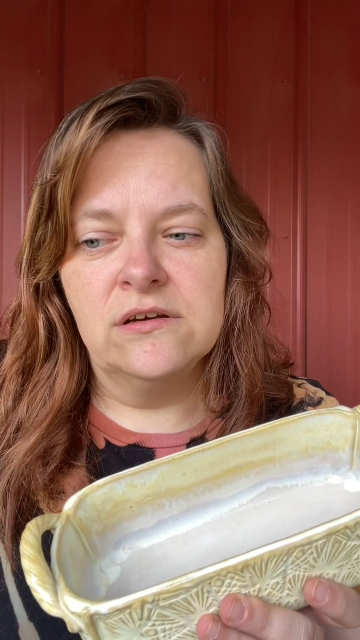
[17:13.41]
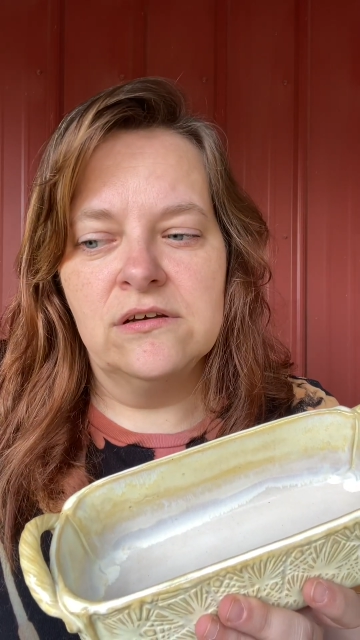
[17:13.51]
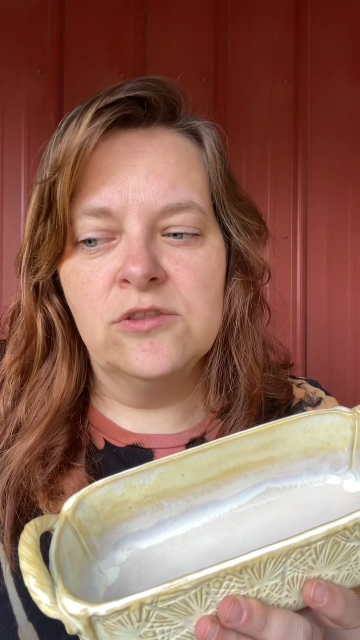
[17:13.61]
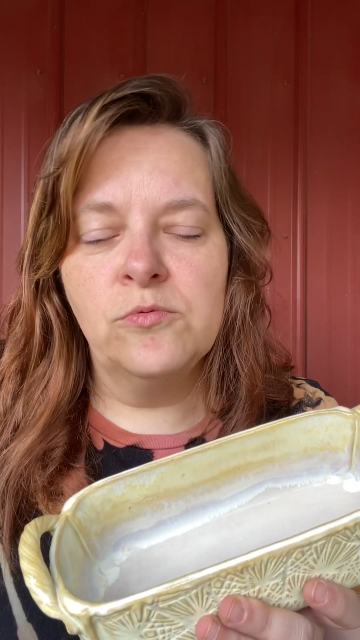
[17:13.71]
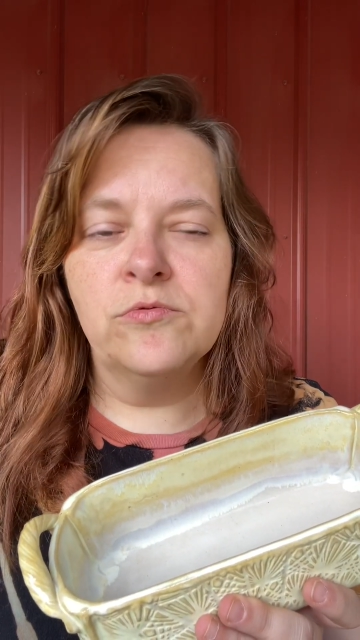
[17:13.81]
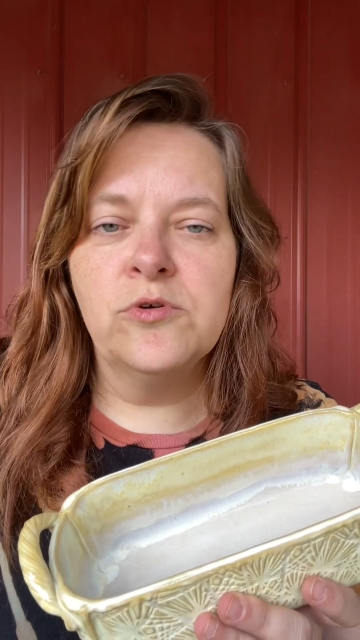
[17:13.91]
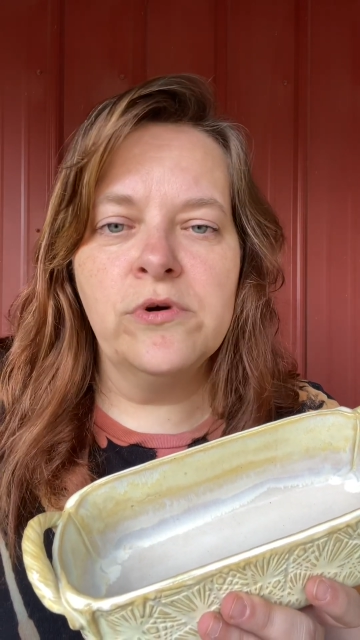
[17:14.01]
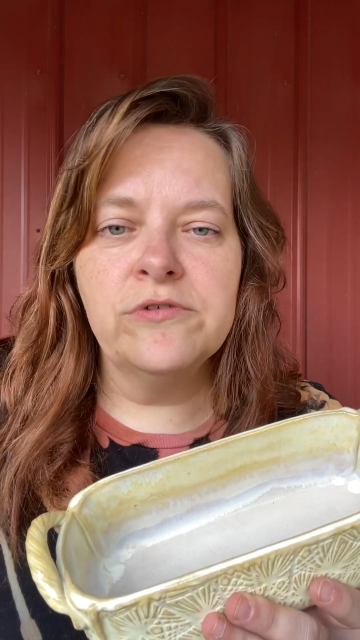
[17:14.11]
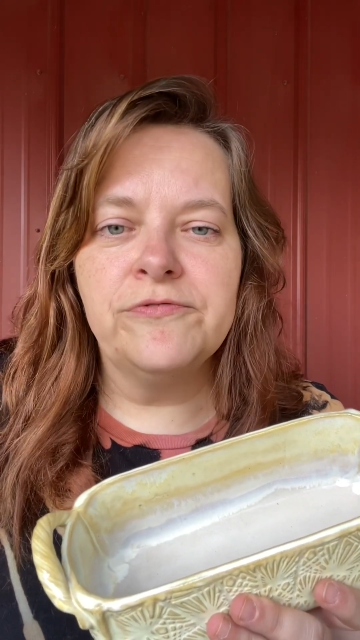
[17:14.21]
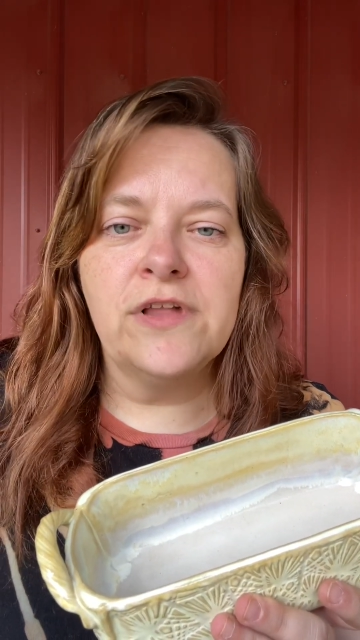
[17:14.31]
the
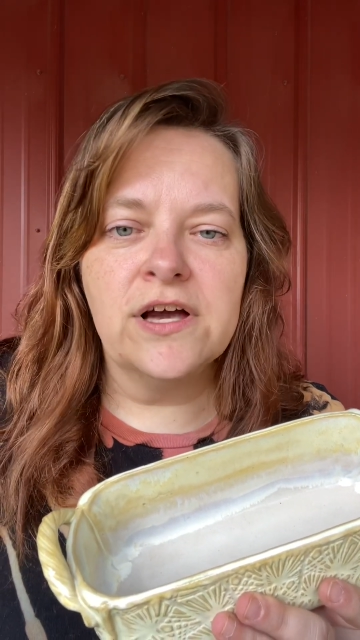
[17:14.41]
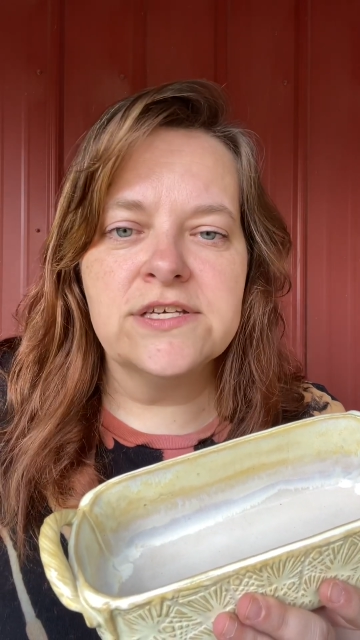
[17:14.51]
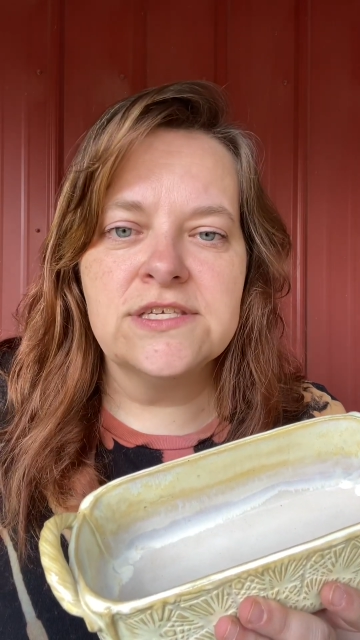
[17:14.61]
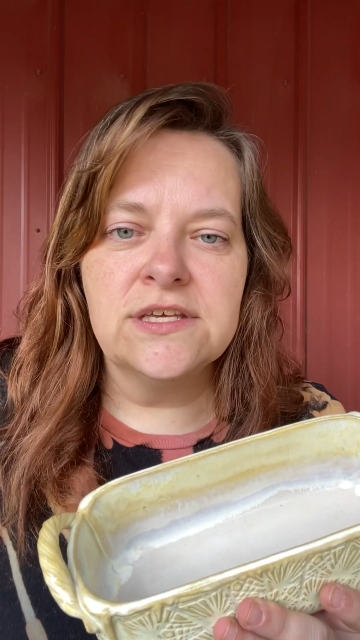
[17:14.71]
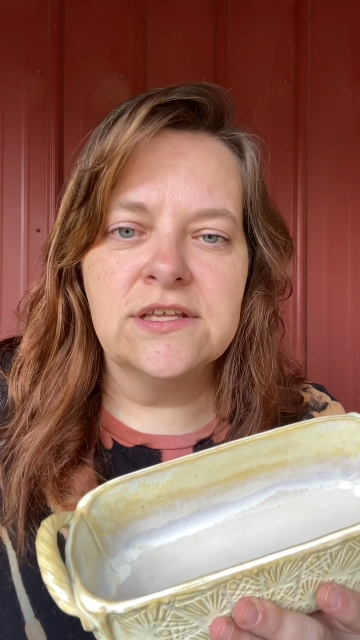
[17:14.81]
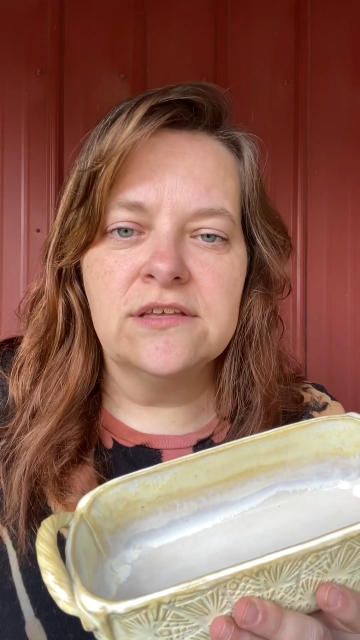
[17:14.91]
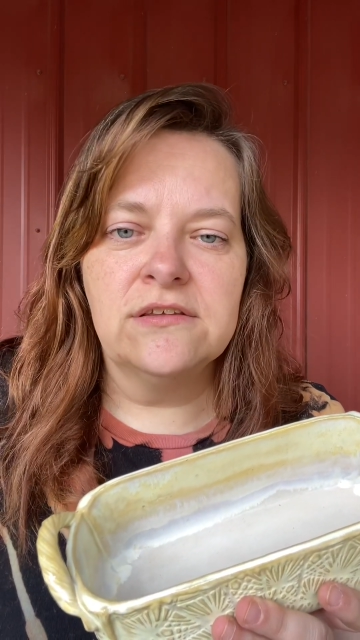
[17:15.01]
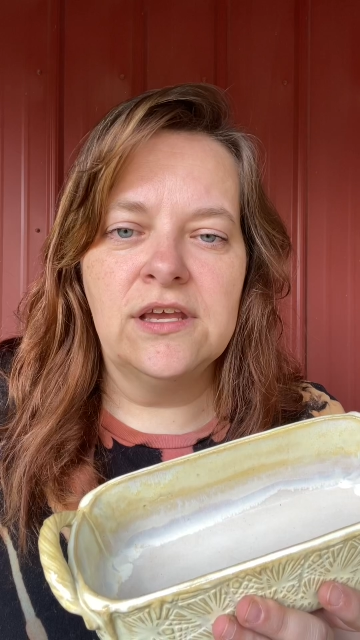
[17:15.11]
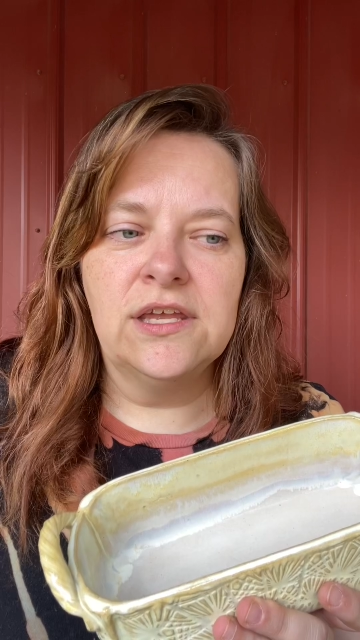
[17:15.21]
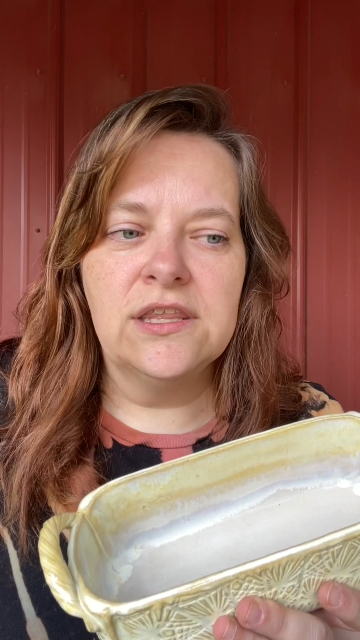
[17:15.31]
word flux in
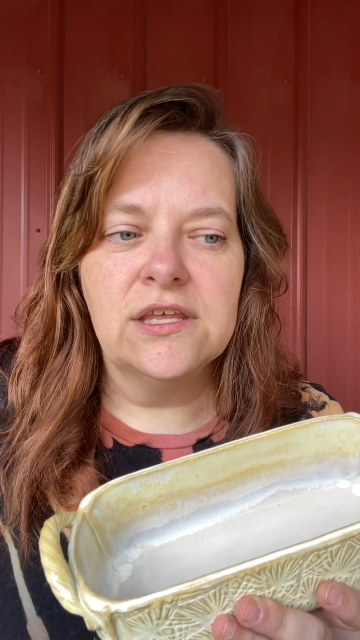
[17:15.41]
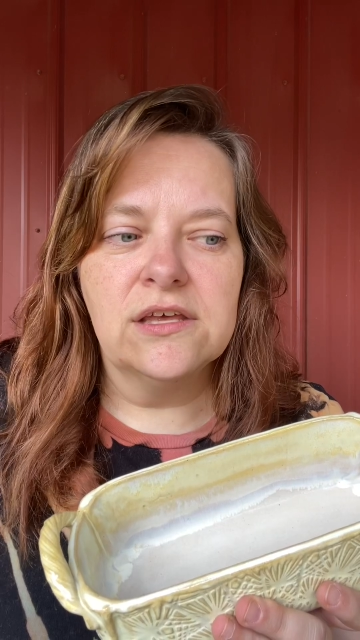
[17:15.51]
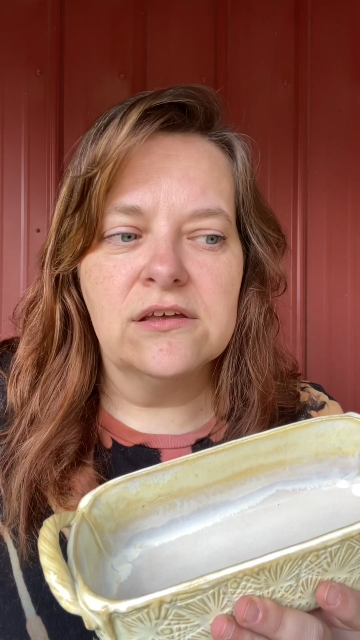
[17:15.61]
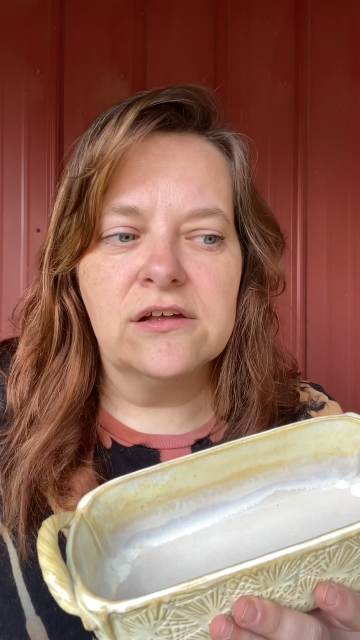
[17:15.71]
the